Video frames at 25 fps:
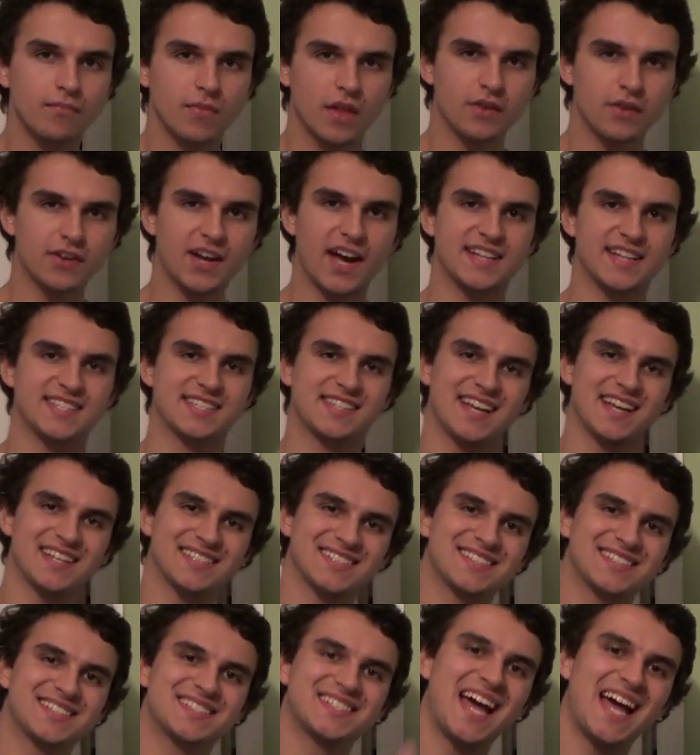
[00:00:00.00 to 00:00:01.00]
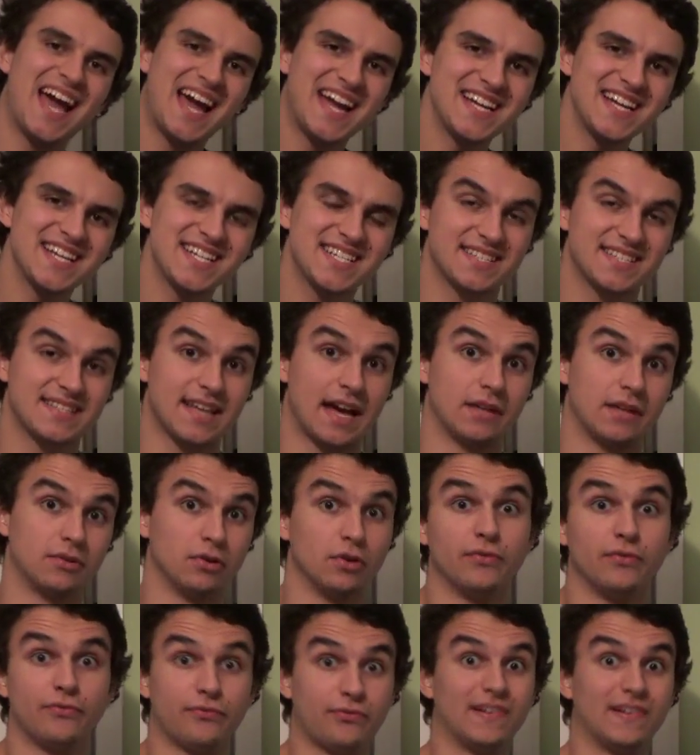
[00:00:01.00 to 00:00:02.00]
Okay, so that's taste then,
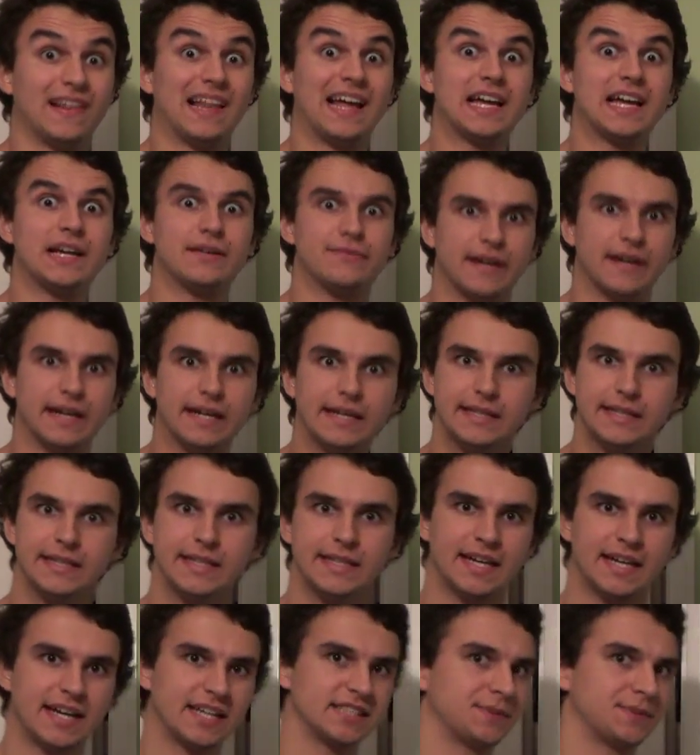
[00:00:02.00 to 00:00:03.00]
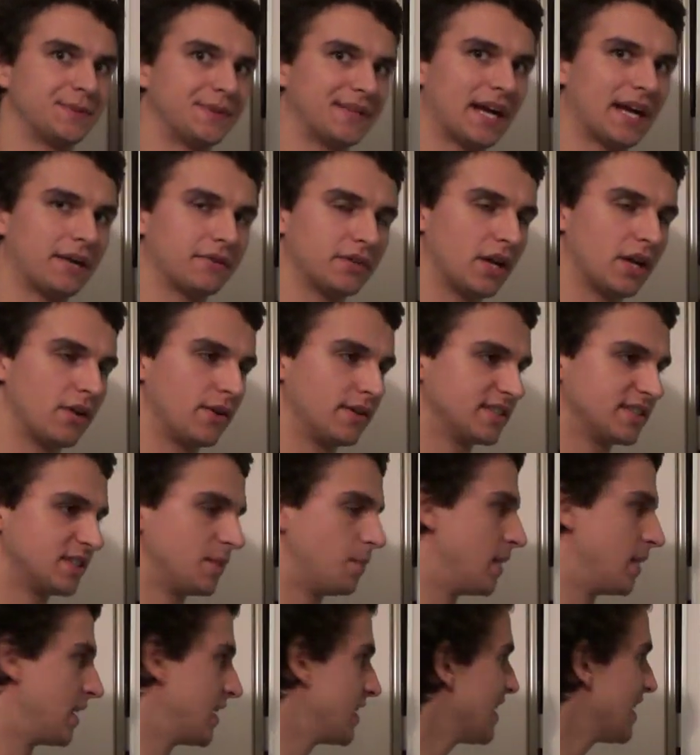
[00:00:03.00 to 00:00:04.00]
or flavour, as we now know it
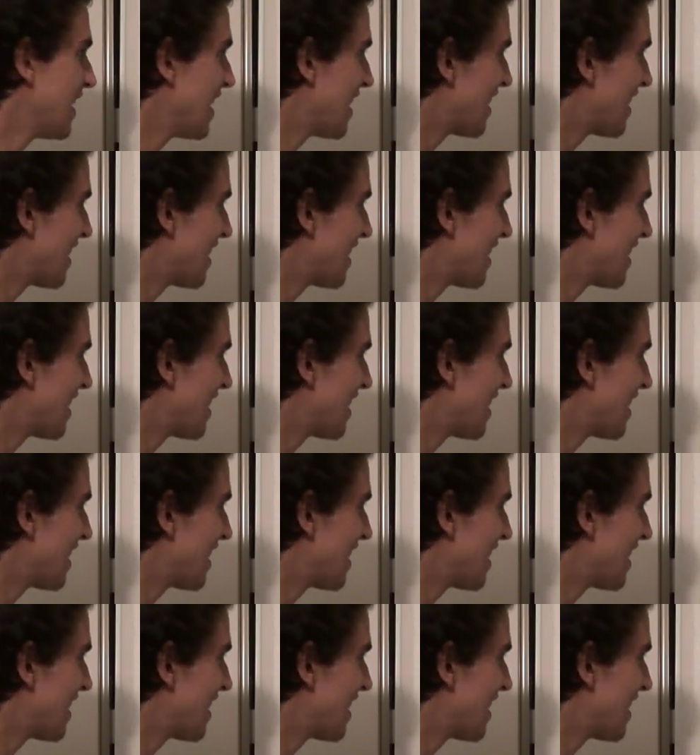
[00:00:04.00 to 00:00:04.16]
to be.